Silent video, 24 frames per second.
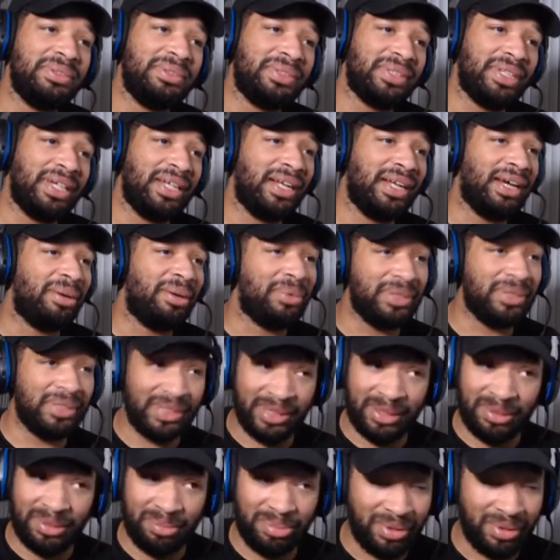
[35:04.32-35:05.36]
and I wasn't
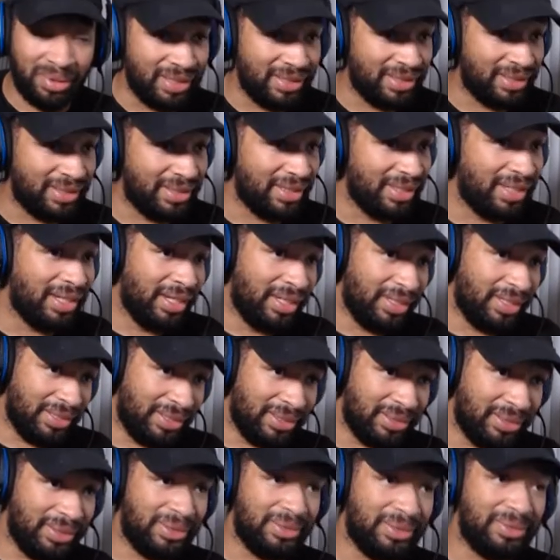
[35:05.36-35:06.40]
impressed.
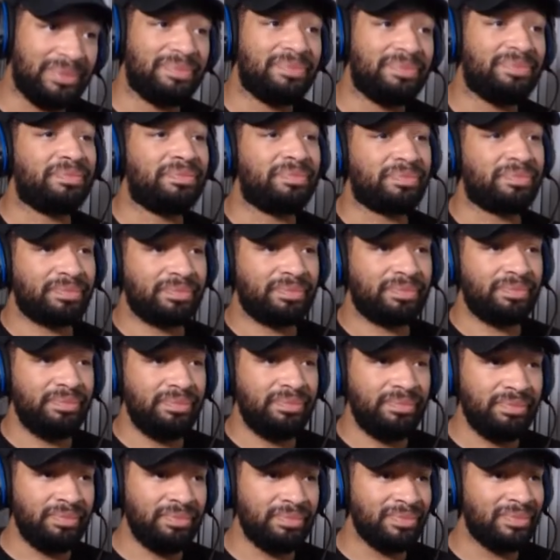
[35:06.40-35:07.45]
So,
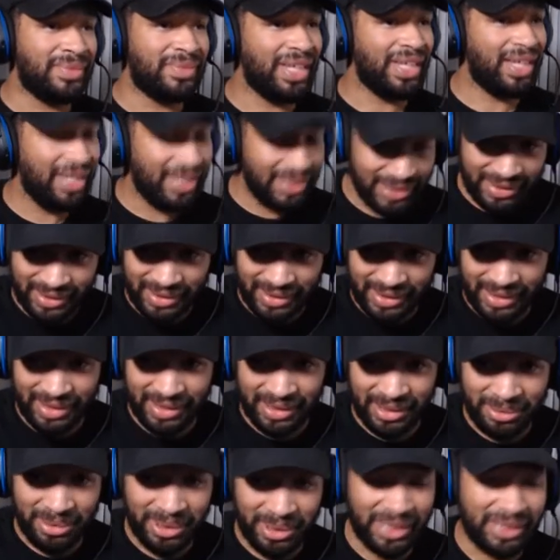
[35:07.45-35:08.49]
the answer to your
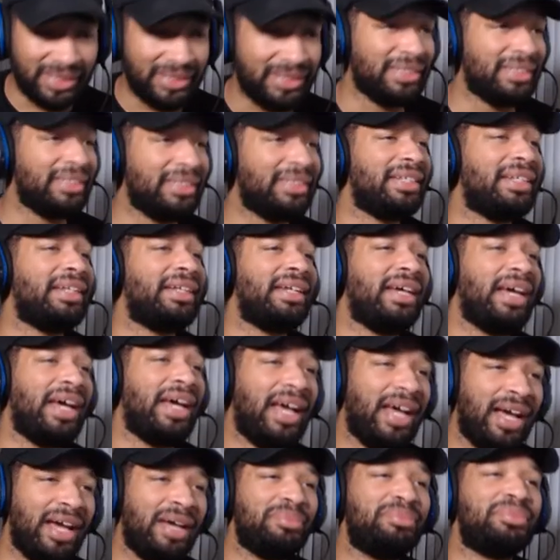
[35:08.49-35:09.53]
question,
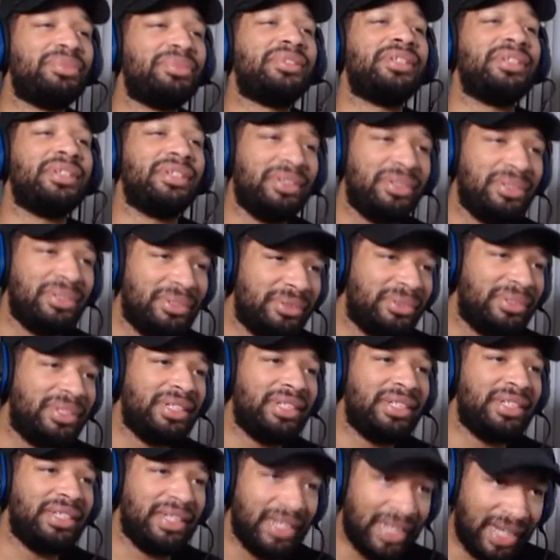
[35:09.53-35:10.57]
absolutely
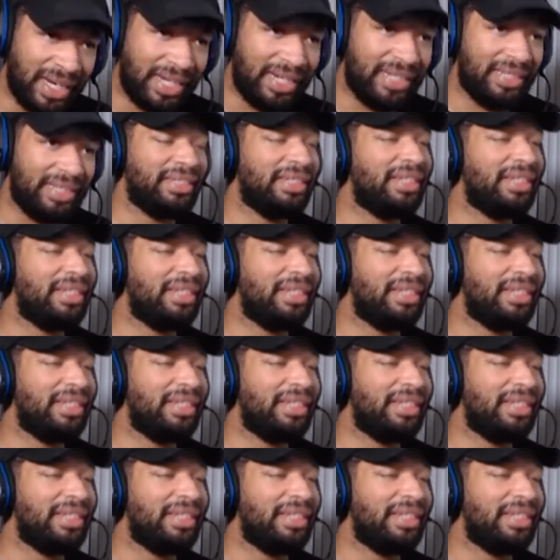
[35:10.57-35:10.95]
not.